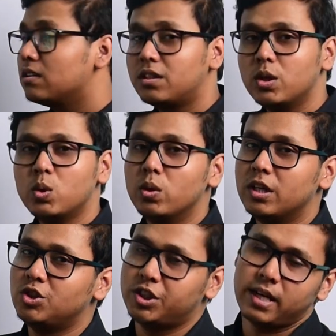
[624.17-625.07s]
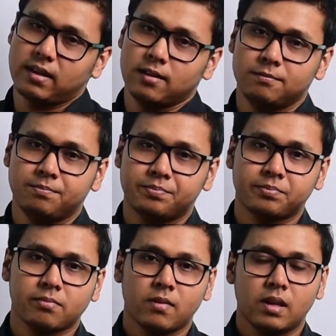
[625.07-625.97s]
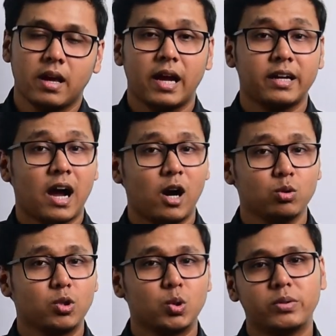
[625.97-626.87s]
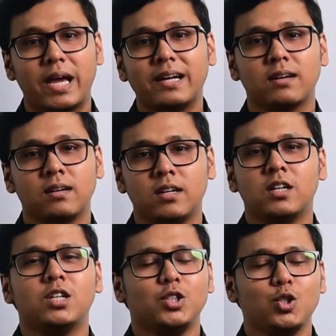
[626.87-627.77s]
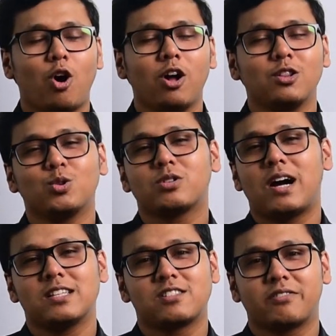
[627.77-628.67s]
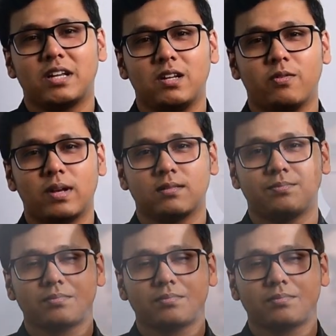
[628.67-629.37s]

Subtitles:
Q in check. And how to do that? You all know the answer really well.